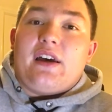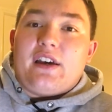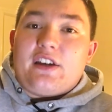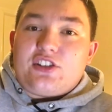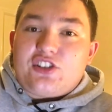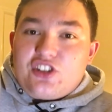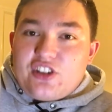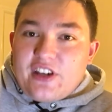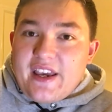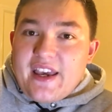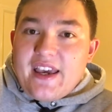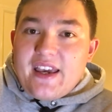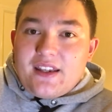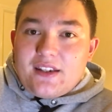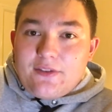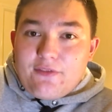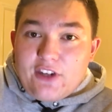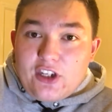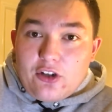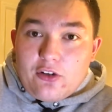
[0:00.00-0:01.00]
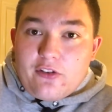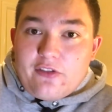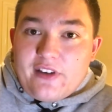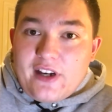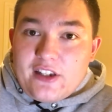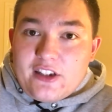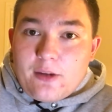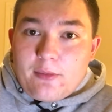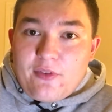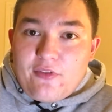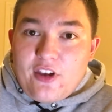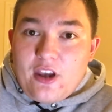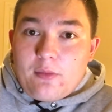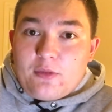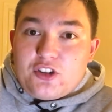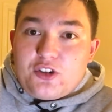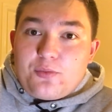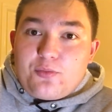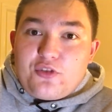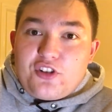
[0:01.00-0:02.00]
Share the video around. That'd be very
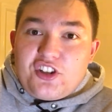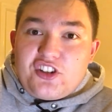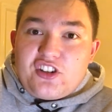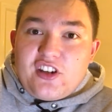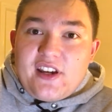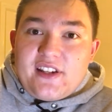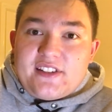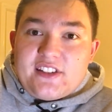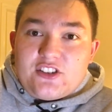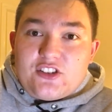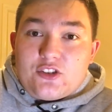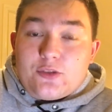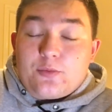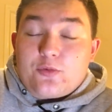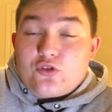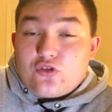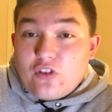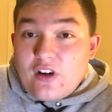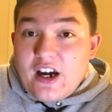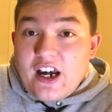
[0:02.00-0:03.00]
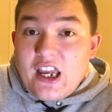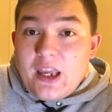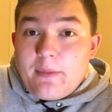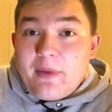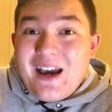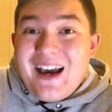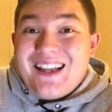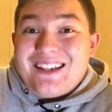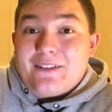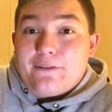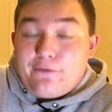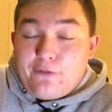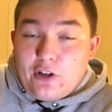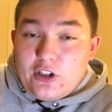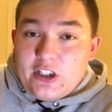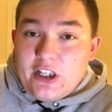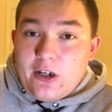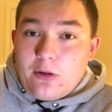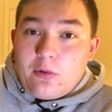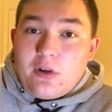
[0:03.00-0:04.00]
much appreciated. Subscribe and
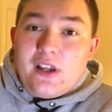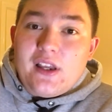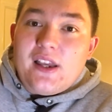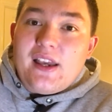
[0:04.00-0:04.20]
follow.